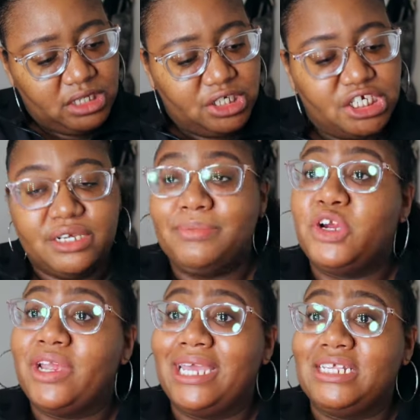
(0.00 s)

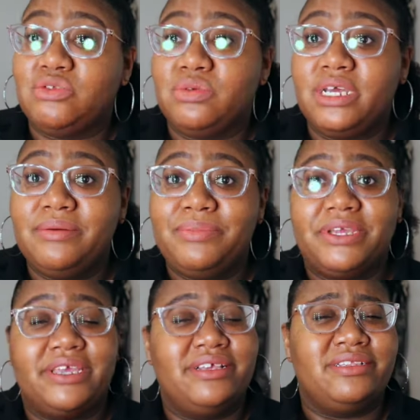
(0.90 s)
Shimmer Hazelnut
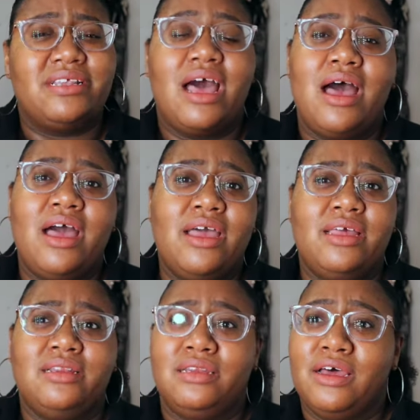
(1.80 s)
because
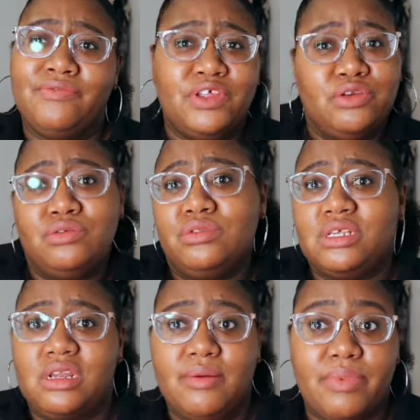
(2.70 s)
I love the
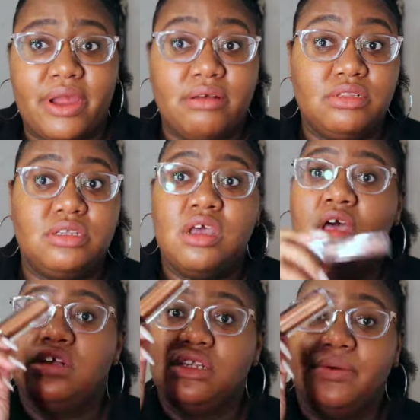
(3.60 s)
nudes and the browns,
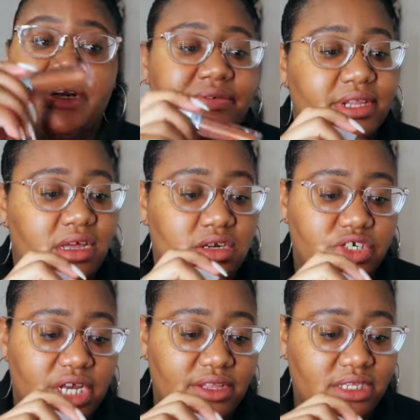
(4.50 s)
so we're definitely gonna
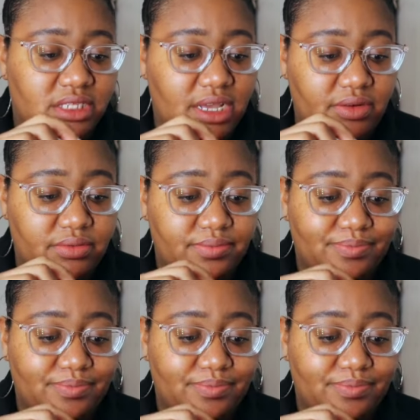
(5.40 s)
try this out.